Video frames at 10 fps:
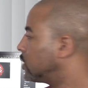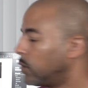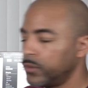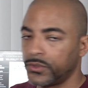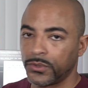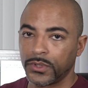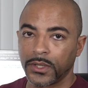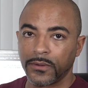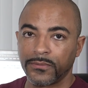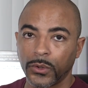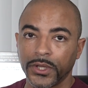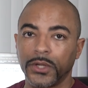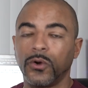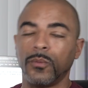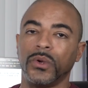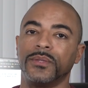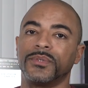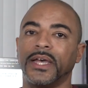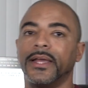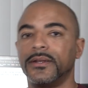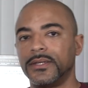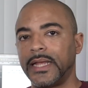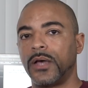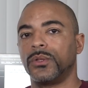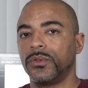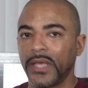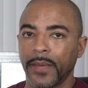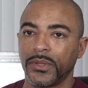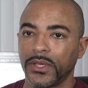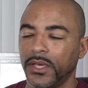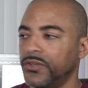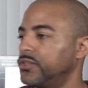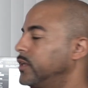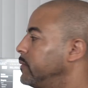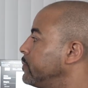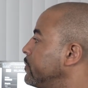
go to the Folding at Home website, download the application,